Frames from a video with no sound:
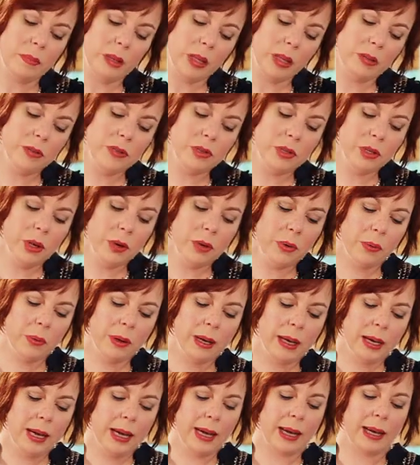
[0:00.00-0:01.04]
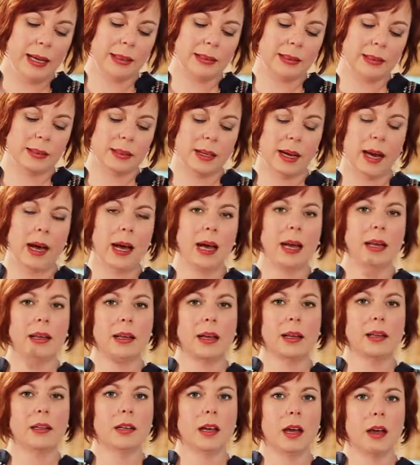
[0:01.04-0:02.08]
So it's got
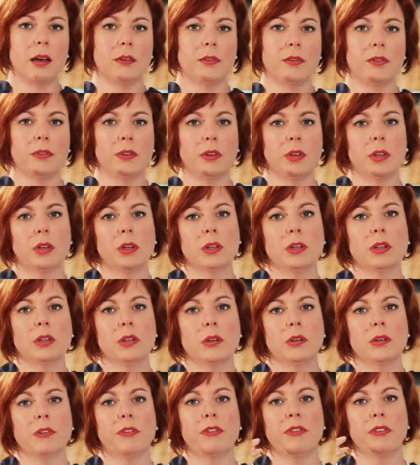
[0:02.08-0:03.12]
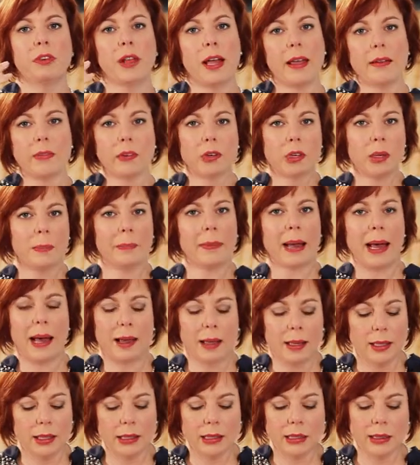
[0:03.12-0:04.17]
enough flavor to
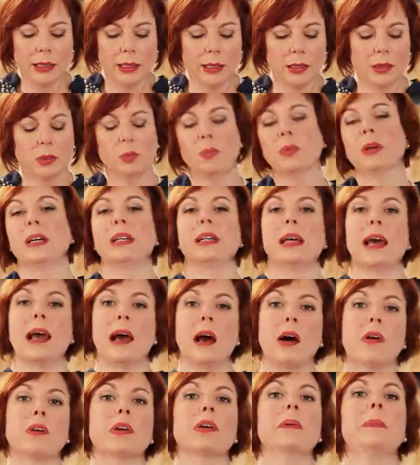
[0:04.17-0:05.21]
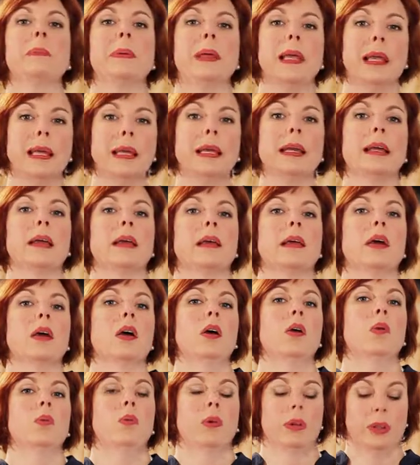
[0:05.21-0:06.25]
balance this without competing
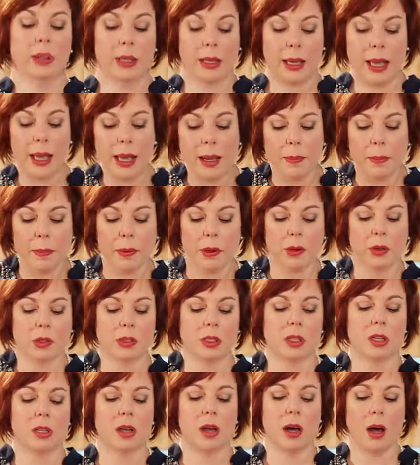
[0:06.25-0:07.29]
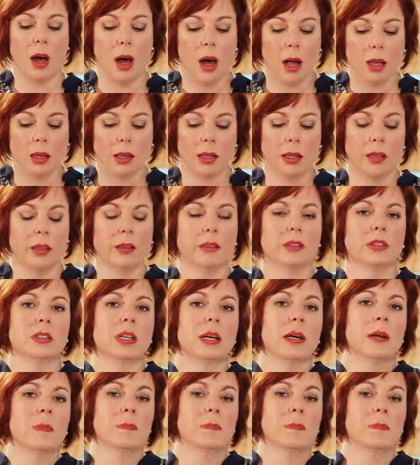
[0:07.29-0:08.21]
with the capers and the olives.